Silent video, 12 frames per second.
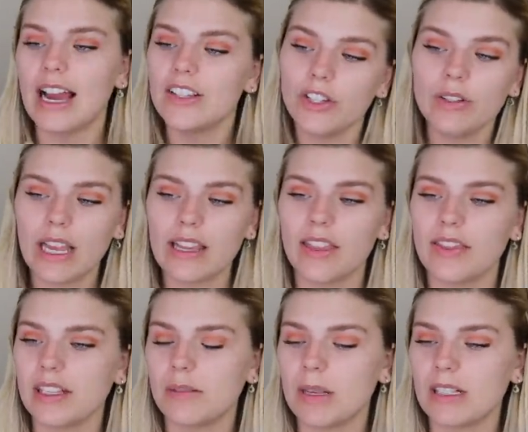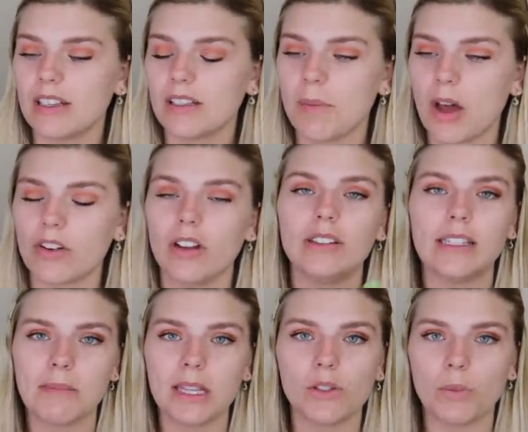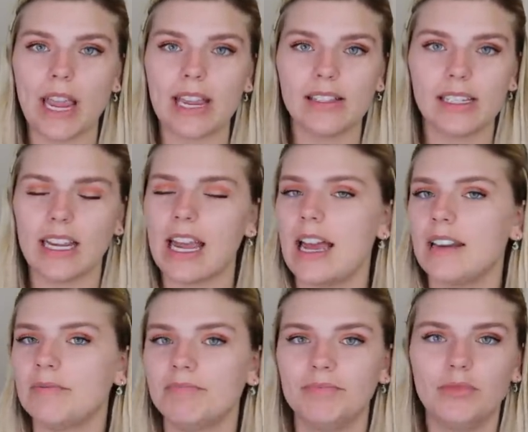I do like that this business model limits waste, again,